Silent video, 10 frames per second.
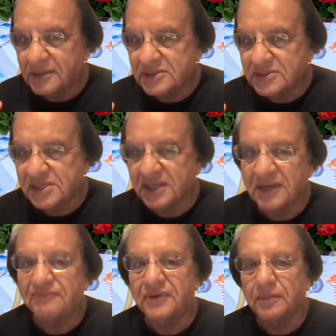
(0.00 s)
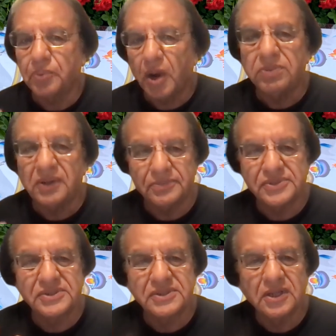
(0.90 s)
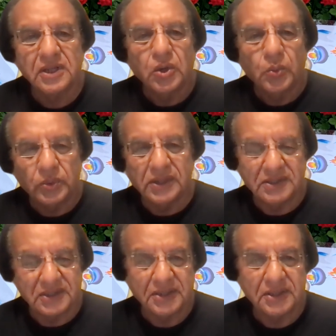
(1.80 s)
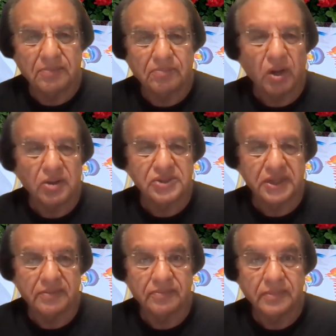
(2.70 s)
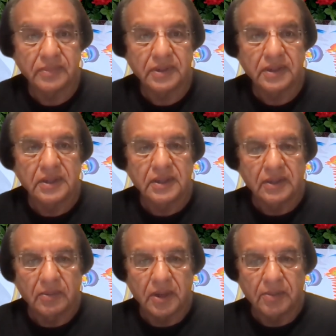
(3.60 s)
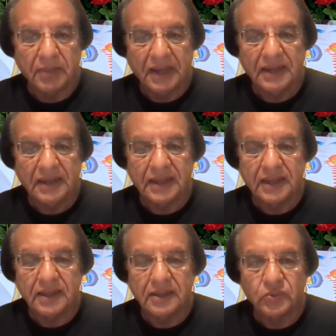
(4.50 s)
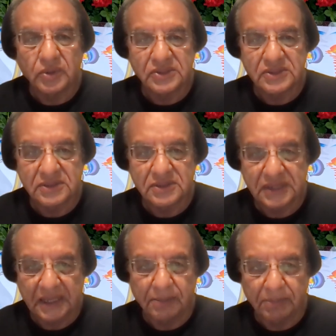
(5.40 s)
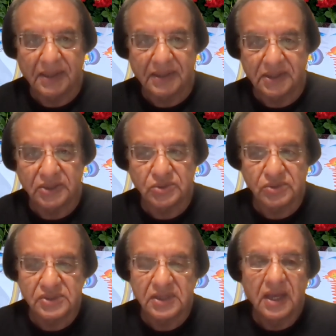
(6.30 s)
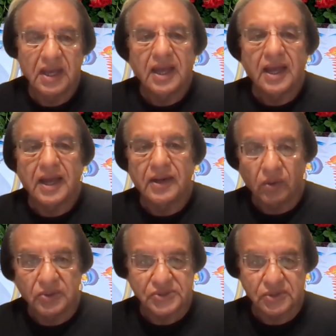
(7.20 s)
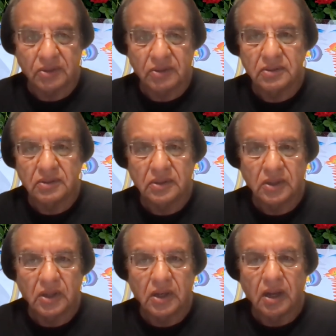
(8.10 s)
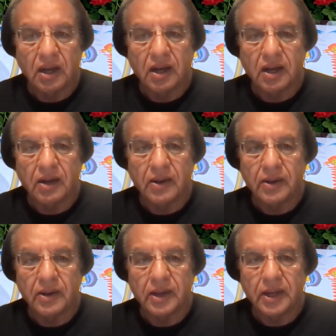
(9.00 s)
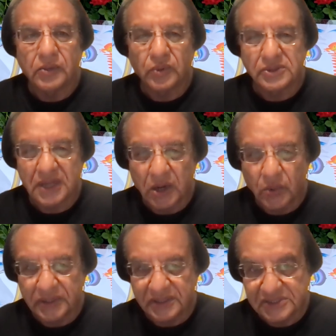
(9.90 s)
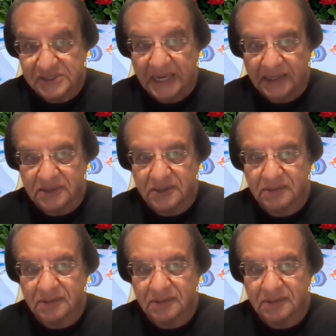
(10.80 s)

significant problems with the Ethereum blockchain. Mainly, it was scalability issues, and also it was how it is staked.